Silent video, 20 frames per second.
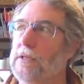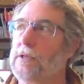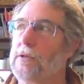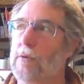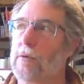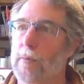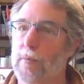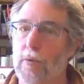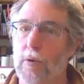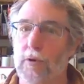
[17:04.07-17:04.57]

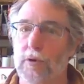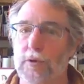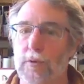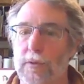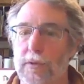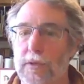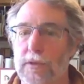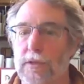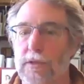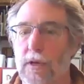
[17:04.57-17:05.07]
begins to
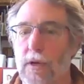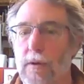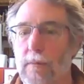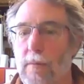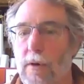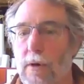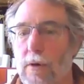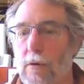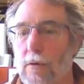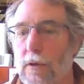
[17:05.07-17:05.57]
approach what the
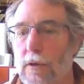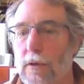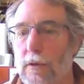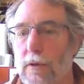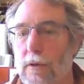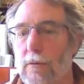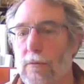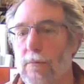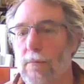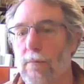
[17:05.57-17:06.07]

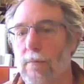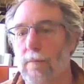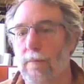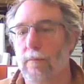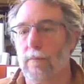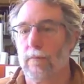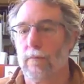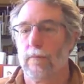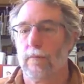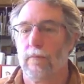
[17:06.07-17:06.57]
Skymodel can do.
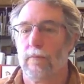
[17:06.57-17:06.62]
